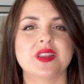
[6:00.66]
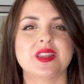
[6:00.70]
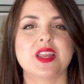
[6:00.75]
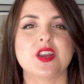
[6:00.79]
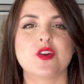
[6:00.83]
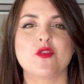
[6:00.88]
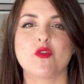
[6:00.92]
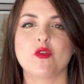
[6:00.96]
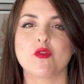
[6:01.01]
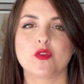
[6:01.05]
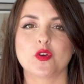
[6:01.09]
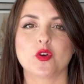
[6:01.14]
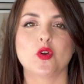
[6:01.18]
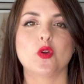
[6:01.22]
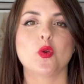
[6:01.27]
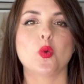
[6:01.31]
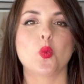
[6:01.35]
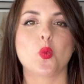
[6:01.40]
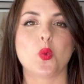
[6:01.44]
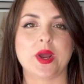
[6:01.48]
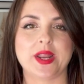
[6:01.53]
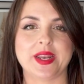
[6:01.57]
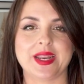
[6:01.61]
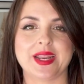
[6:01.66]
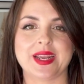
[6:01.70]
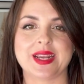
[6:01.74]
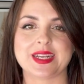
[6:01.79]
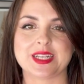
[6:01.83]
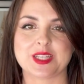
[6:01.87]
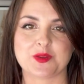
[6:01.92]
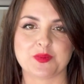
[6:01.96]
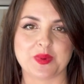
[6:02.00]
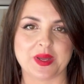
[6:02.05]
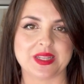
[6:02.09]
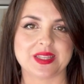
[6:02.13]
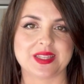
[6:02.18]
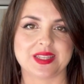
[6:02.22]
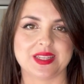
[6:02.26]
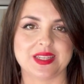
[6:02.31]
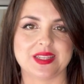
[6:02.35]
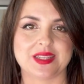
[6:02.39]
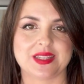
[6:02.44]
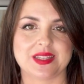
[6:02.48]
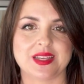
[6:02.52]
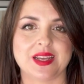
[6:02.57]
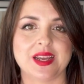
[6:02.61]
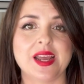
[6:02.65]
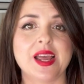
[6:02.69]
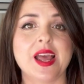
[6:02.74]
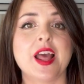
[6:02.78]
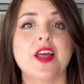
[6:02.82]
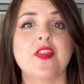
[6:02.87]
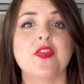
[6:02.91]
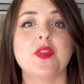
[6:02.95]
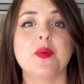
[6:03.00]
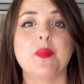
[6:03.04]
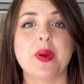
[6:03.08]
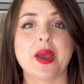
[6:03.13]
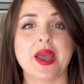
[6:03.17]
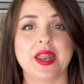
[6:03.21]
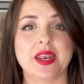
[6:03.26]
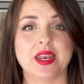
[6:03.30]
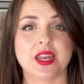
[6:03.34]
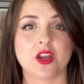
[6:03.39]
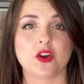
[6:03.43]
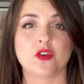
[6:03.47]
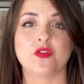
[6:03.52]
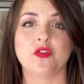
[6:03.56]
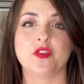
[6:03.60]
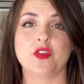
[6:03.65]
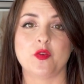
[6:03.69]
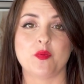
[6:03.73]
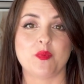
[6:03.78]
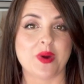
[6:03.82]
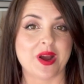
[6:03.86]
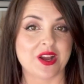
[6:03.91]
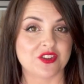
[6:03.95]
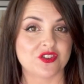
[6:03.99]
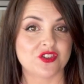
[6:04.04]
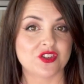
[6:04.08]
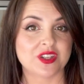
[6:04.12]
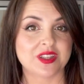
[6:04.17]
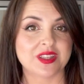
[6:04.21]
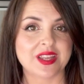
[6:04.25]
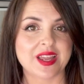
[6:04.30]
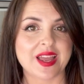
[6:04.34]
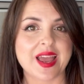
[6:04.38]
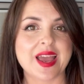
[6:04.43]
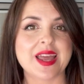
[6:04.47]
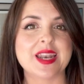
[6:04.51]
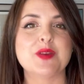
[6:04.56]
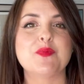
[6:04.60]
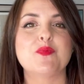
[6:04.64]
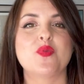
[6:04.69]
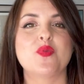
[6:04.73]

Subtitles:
their overall wedding expenses, depending on their budget and